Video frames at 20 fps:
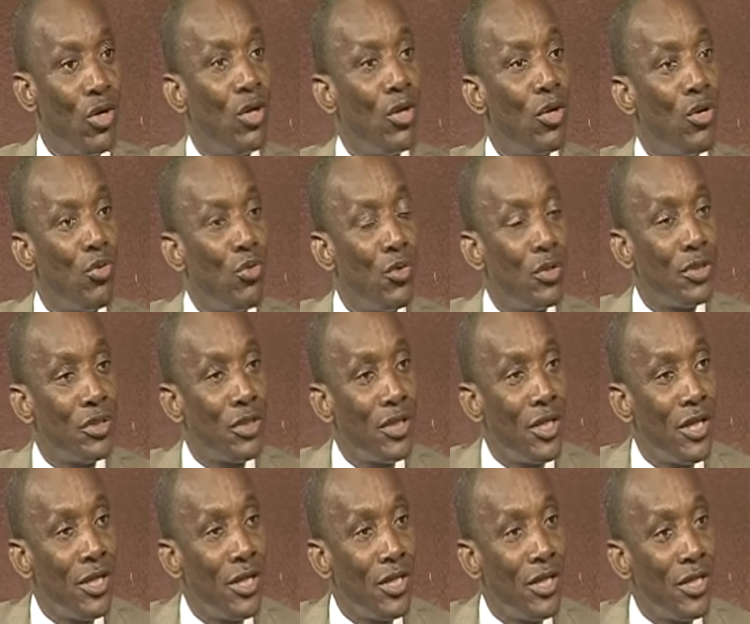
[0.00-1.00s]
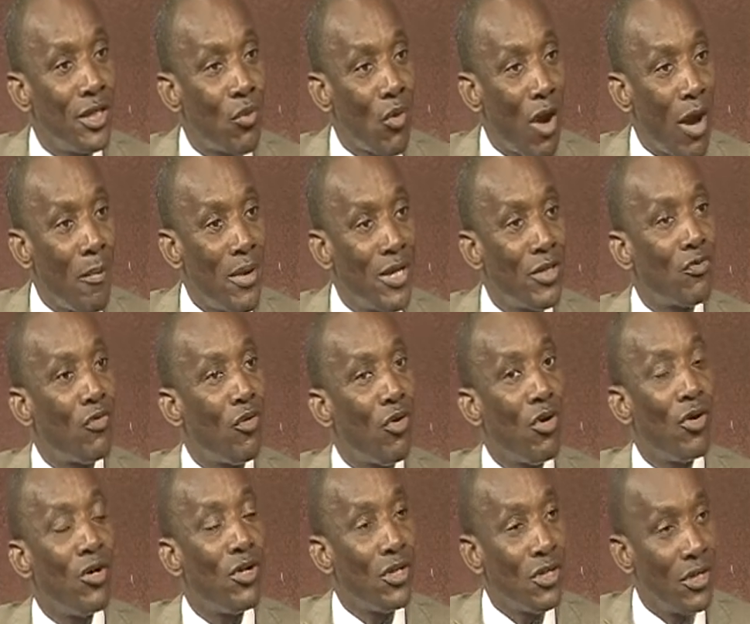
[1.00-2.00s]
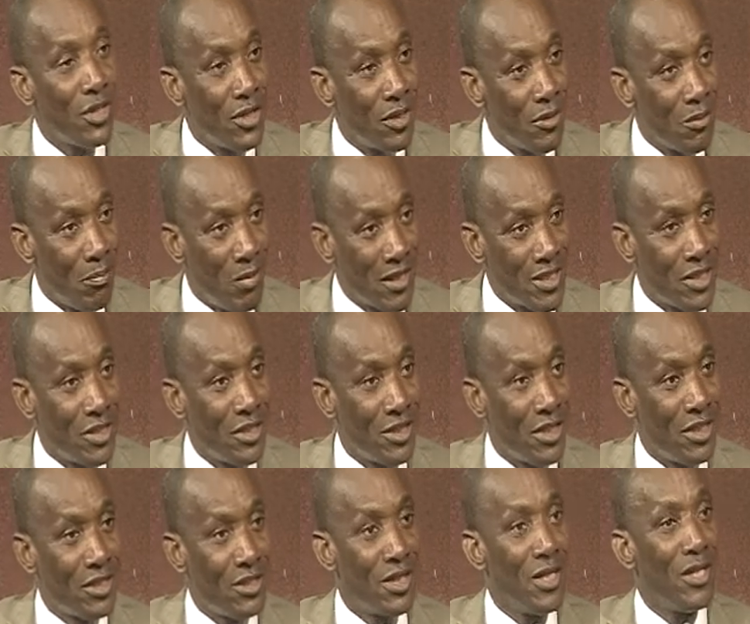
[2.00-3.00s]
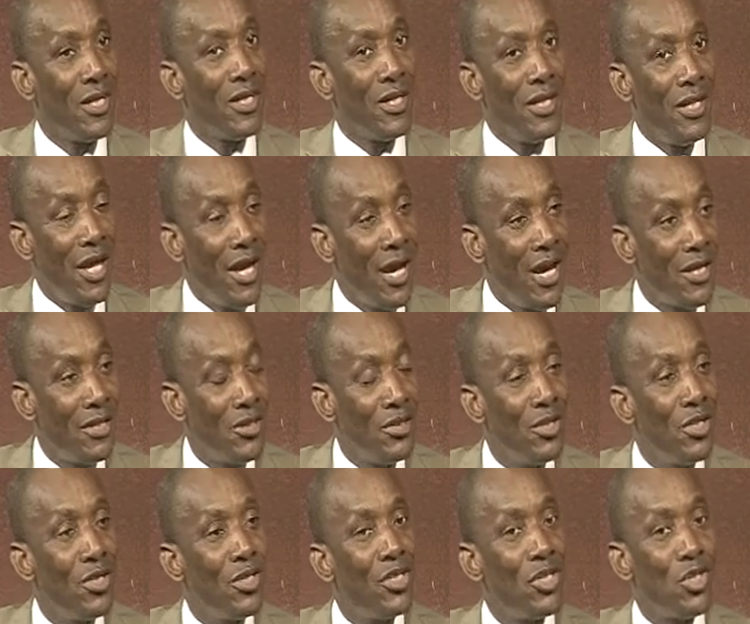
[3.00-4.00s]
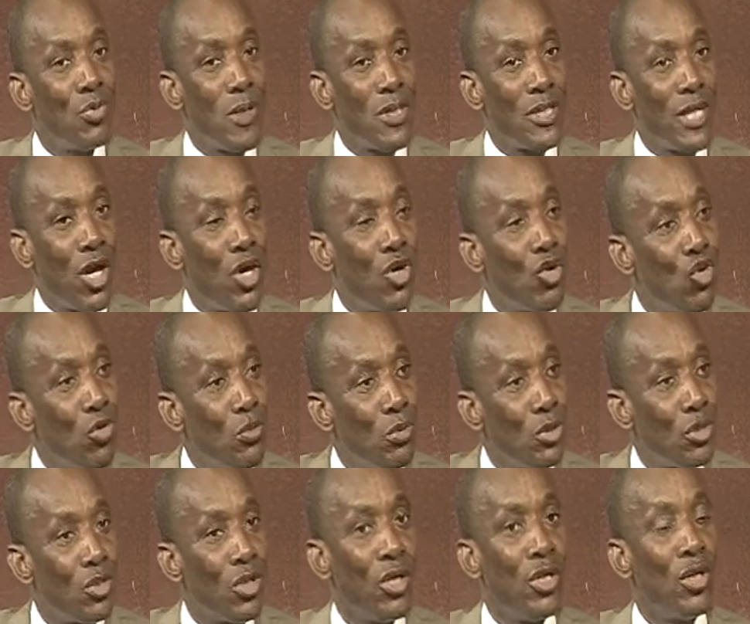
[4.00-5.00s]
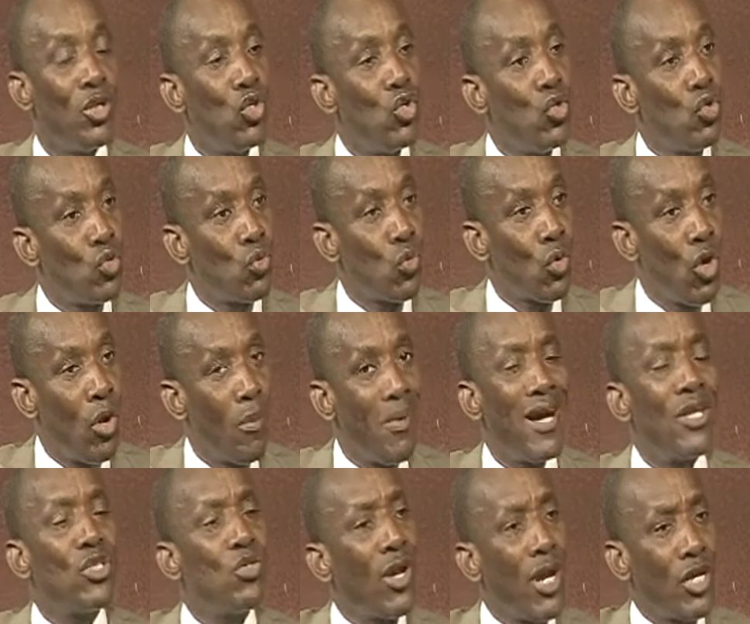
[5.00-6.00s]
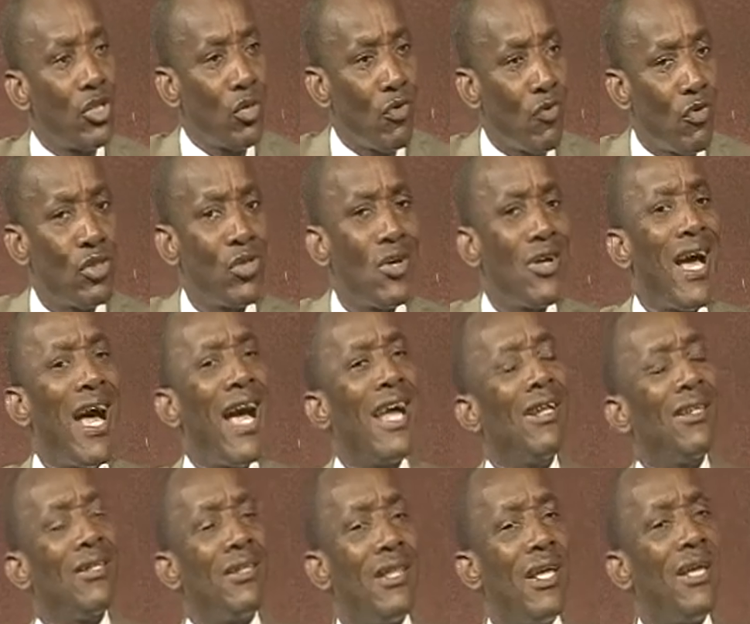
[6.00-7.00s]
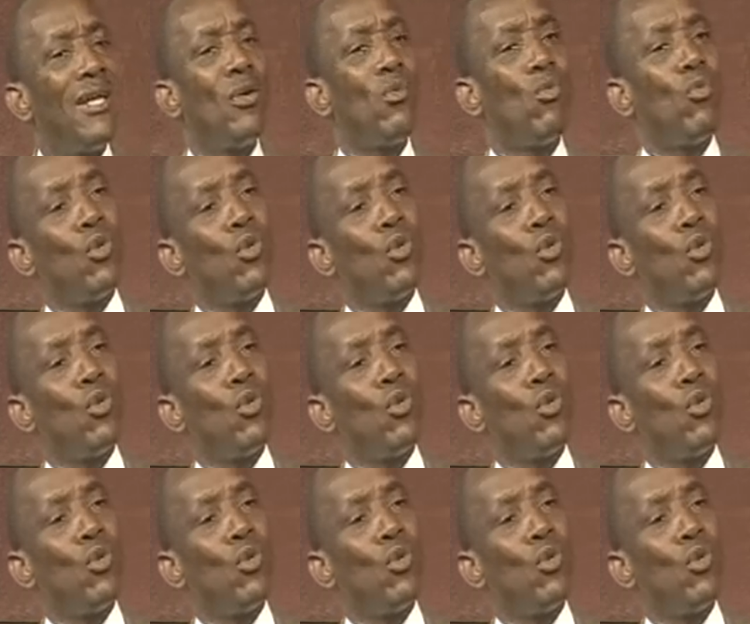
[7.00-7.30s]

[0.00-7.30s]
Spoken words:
with a requirement for a percentage, then special groups, youth will come, and so on and so forth. So I think we